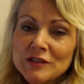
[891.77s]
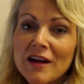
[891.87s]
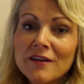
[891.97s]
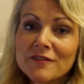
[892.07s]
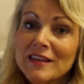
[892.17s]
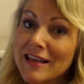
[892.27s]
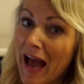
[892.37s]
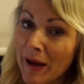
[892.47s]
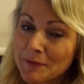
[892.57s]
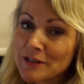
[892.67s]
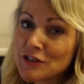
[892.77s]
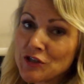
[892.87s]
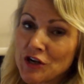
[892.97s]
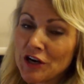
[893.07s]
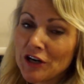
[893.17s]
of the captain's
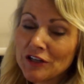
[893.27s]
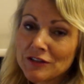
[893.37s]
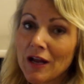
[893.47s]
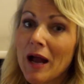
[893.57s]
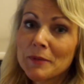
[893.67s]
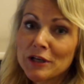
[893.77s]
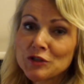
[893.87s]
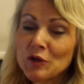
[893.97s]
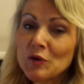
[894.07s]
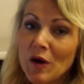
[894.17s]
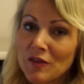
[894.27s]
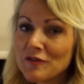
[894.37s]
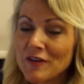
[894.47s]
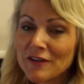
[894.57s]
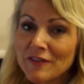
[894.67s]
chair, I'm going to show you all the
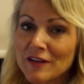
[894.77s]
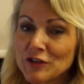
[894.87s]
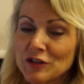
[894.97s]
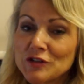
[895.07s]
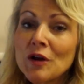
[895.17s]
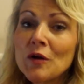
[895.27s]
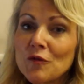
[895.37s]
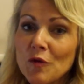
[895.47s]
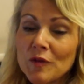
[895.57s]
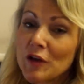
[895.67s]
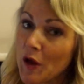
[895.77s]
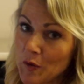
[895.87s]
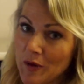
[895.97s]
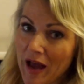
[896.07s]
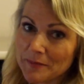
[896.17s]
fun features for the
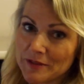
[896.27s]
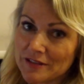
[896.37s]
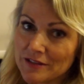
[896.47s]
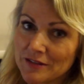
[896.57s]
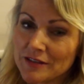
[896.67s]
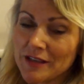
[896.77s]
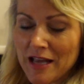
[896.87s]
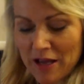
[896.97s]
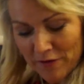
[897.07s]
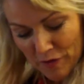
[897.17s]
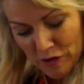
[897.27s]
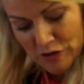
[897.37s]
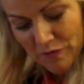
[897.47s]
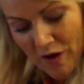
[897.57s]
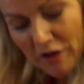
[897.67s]
co-captain. First
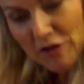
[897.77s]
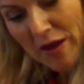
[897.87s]
of all, you